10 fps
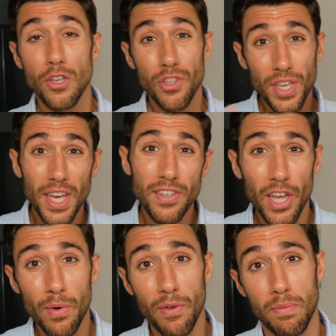So the key
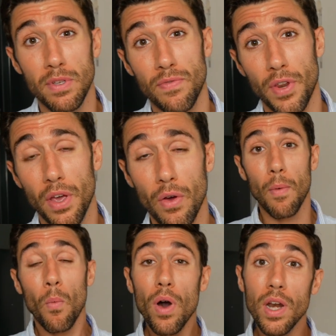takeaway from this video,
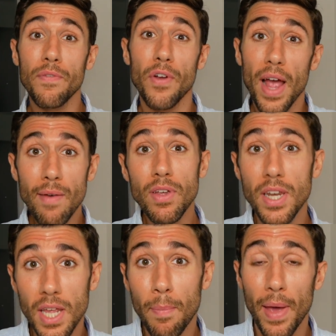one, if you're having
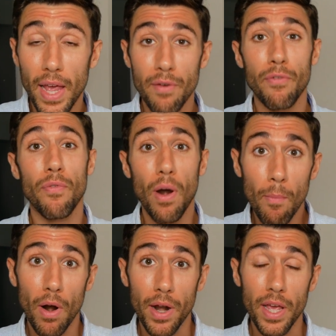knee pain
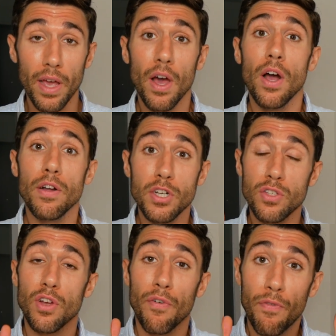from running,
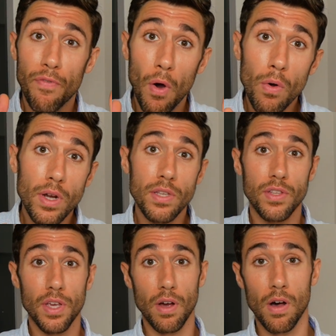just
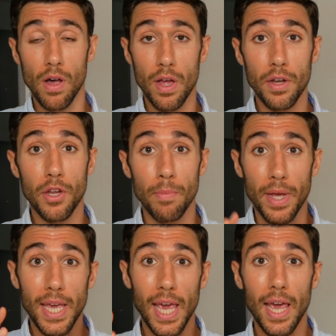focusing on your
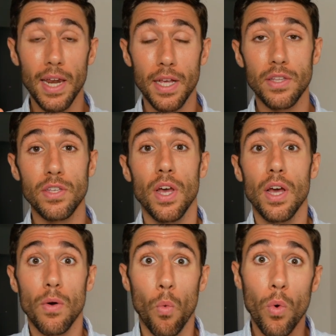mechanics
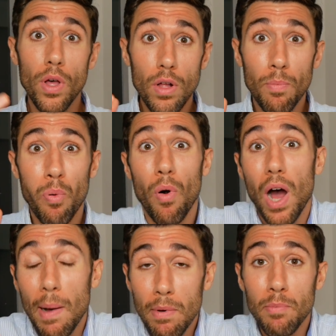will
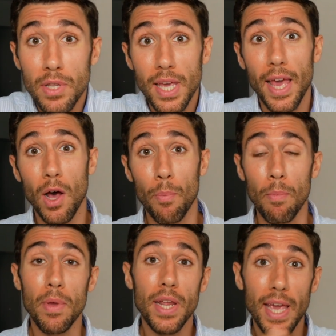probably help
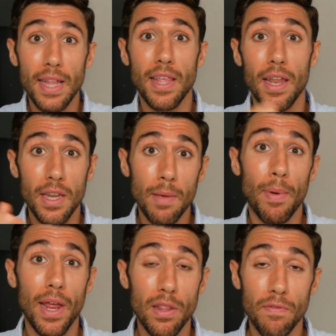mitigate that knee
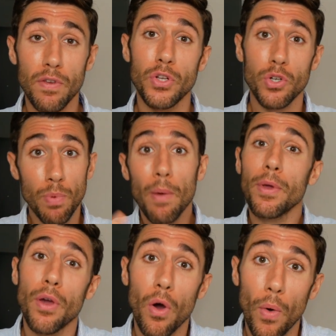pain in the future. It'll
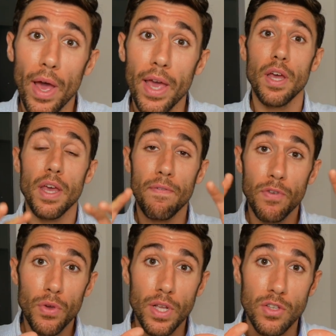probably go away
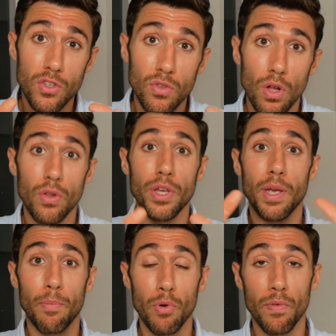if you can slowly
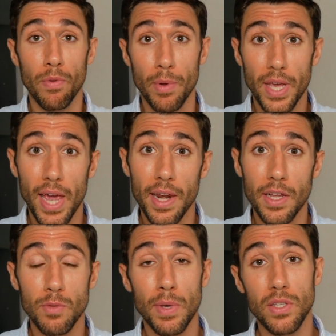improve your
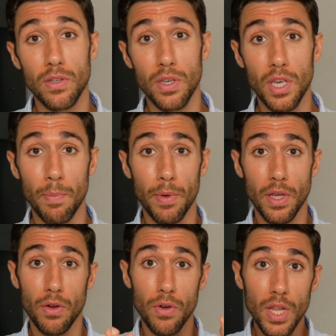mechanics, basically
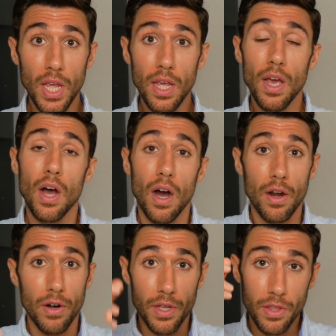keeping your knee
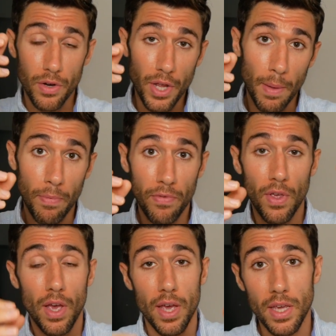underneath your
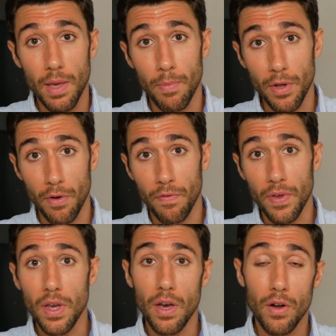hips and keeping your
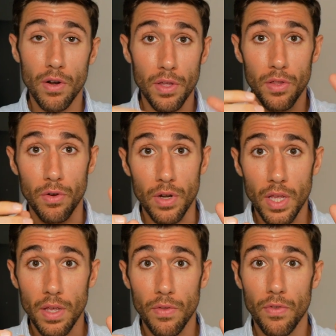feet underneath your
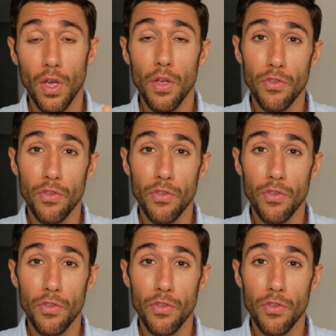knees.